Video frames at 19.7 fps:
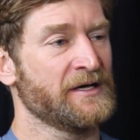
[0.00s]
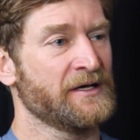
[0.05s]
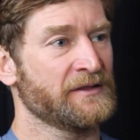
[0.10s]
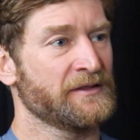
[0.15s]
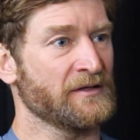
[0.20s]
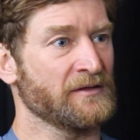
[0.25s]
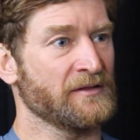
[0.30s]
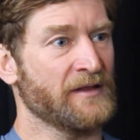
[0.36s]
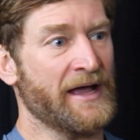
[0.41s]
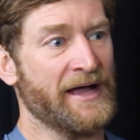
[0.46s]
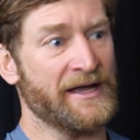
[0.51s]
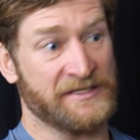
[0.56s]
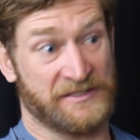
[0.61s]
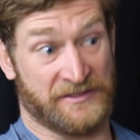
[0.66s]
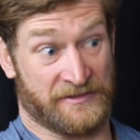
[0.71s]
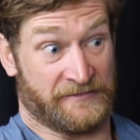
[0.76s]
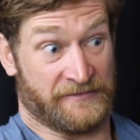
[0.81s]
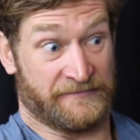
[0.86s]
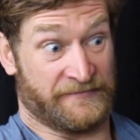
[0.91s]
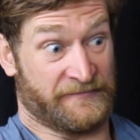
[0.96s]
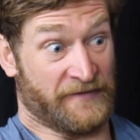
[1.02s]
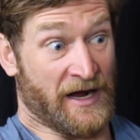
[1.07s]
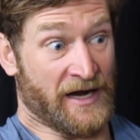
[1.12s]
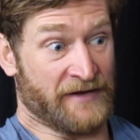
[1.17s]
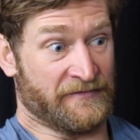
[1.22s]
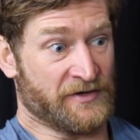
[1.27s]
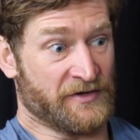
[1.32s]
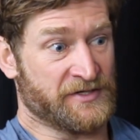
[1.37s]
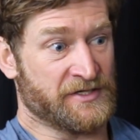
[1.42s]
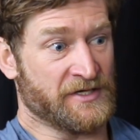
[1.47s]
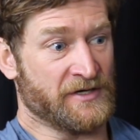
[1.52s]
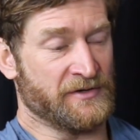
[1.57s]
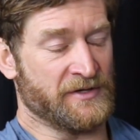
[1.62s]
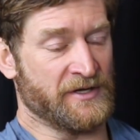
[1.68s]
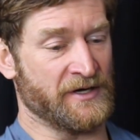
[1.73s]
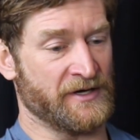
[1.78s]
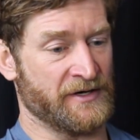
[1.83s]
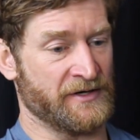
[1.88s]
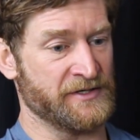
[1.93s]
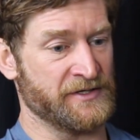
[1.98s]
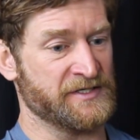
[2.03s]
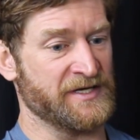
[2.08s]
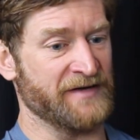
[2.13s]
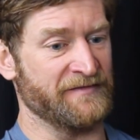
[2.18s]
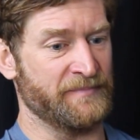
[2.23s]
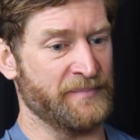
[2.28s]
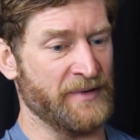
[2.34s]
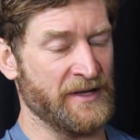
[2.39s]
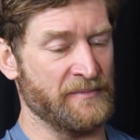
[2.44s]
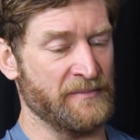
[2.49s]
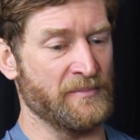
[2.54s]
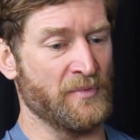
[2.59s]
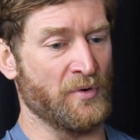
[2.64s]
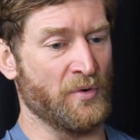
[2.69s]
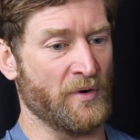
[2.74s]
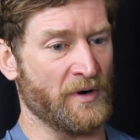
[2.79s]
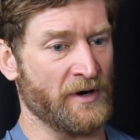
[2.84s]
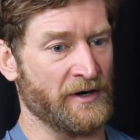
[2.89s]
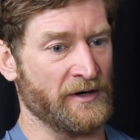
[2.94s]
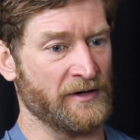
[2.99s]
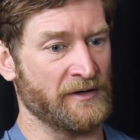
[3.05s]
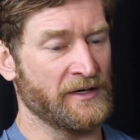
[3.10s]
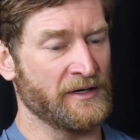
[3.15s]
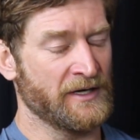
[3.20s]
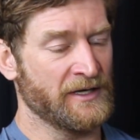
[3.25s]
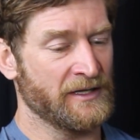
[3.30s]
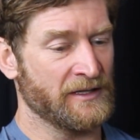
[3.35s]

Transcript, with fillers: the last five or so years have been more